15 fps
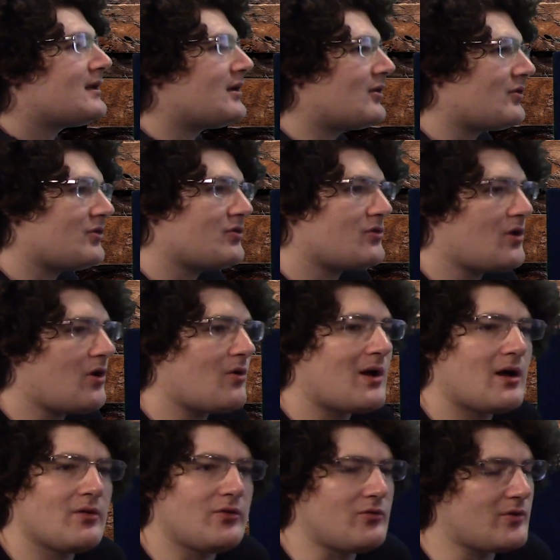You know, you go
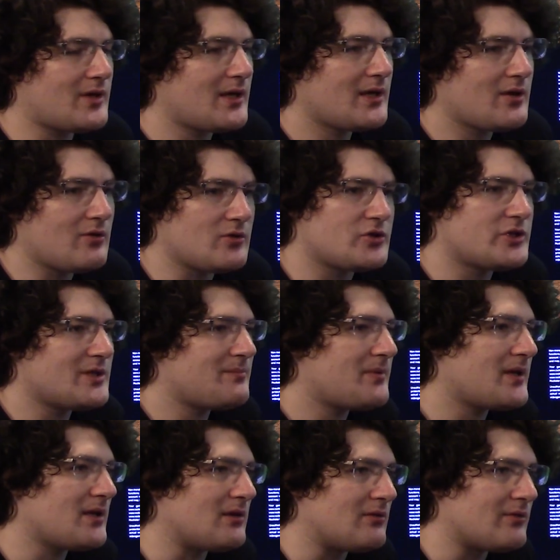out, you get your
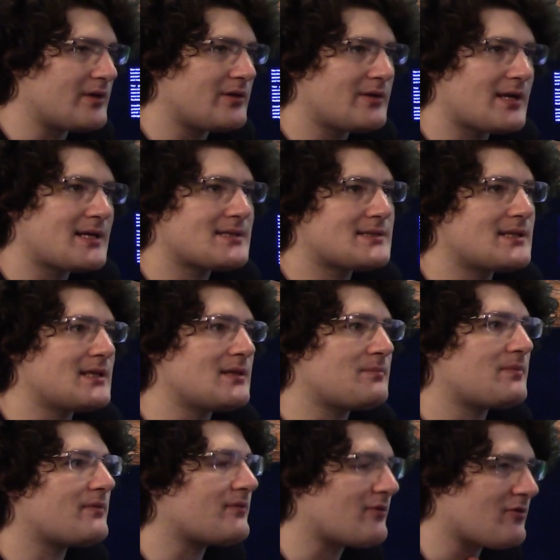GPU, and you're not seeing the
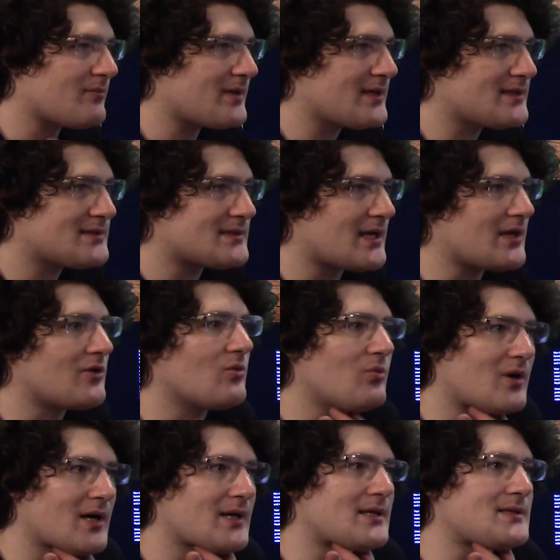performance that you
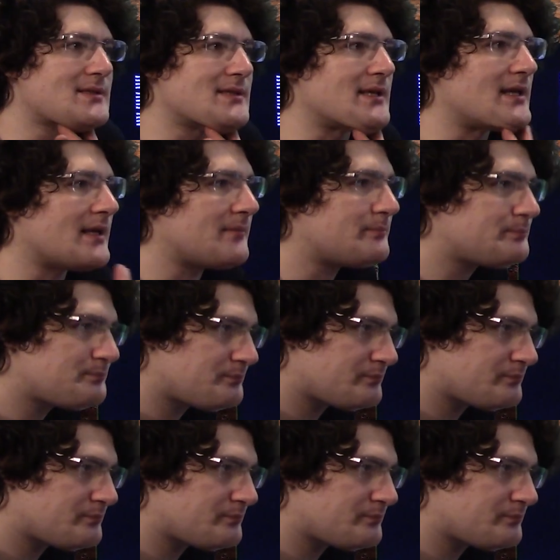want to see.